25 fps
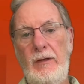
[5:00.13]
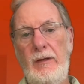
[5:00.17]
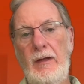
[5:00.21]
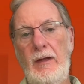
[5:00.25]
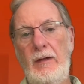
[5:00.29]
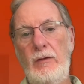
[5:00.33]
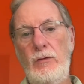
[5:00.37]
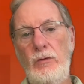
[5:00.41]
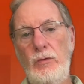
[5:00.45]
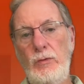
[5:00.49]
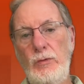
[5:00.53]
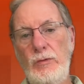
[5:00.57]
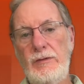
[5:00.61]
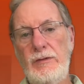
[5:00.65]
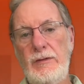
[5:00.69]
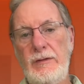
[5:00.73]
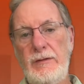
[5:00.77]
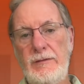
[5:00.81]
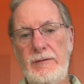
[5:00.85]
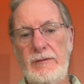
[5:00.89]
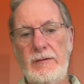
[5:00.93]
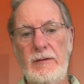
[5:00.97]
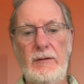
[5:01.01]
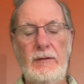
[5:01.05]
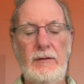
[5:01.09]
that
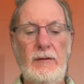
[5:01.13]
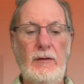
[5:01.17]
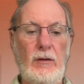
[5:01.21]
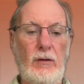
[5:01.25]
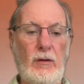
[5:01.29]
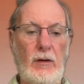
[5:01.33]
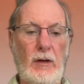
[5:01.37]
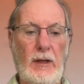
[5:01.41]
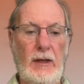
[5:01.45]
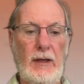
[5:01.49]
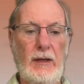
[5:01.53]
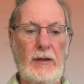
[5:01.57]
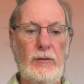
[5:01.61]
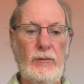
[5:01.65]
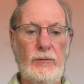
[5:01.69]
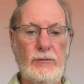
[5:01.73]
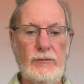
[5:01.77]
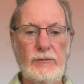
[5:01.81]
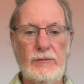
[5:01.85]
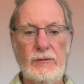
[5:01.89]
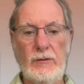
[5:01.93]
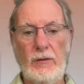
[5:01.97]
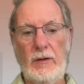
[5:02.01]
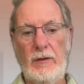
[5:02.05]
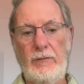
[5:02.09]
uses
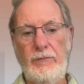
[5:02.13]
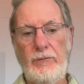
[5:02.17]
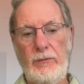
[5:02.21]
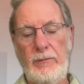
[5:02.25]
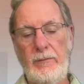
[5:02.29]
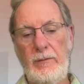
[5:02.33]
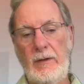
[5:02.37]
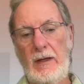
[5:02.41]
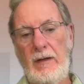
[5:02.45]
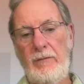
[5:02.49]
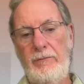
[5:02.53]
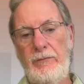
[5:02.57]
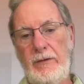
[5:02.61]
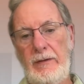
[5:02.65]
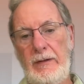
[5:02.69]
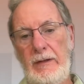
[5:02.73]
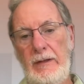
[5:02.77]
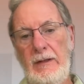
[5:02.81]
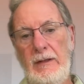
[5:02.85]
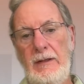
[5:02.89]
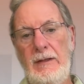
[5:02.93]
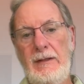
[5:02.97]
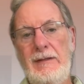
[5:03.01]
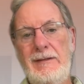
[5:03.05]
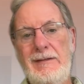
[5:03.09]
aligners have a
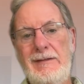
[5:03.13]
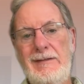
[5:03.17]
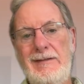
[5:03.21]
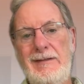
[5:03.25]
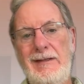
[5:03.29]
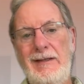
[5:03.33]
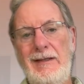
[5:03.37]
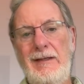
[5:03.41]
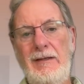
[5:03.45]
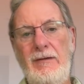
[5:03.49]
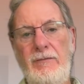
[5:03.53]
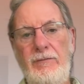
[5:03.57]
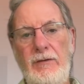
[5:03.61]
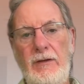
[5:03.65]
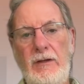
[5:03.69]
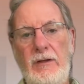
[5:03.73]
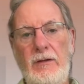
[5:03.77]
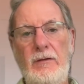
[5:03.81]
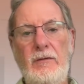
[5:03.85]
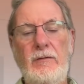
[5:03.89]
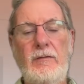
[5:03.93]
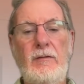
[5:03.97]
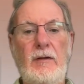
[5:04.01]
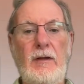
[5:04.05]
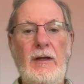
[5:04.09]

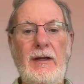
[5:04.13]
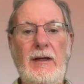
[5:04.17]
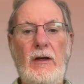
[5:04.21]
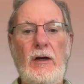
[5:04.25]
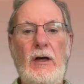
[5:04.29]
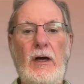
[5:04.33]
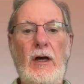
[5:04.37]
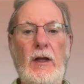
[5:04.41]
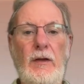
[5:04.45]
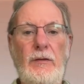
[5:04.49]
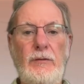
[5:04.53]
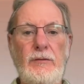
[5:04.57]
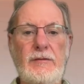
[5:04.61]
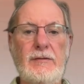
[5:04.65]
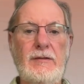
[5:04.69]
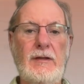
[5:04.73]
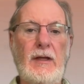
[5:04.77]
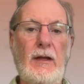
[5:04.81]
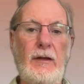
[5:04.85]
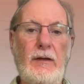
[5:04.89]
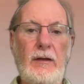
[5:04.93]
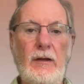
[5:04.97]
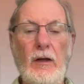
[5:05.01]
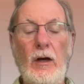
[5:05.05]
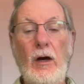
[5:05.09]
significant
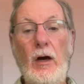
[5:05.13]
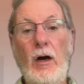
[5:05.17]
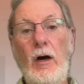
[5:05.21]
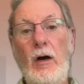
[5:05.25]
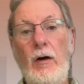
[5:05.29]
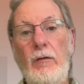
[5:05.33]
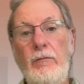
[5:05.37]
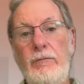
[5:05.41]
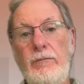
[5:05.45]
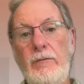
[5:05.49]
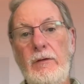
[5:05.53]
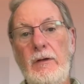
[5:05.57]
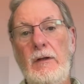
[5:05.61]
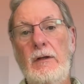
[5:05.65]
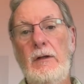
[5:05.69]
understanding of